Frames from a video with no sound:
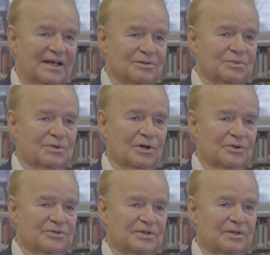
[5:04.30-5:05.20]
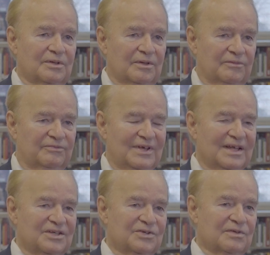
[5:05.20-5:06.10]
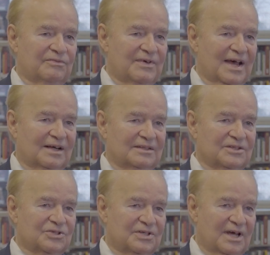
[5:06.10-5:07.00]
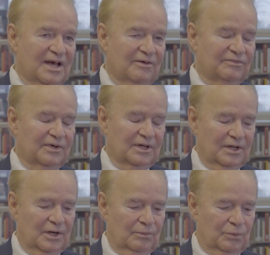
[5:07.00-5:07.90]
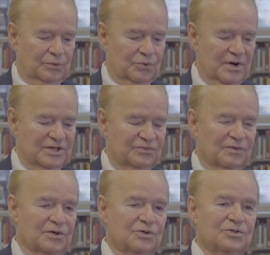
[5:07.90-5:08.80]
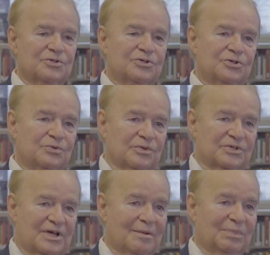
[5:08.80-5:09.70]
and it was because the feelings of the faculty and staff were transferred to the students, I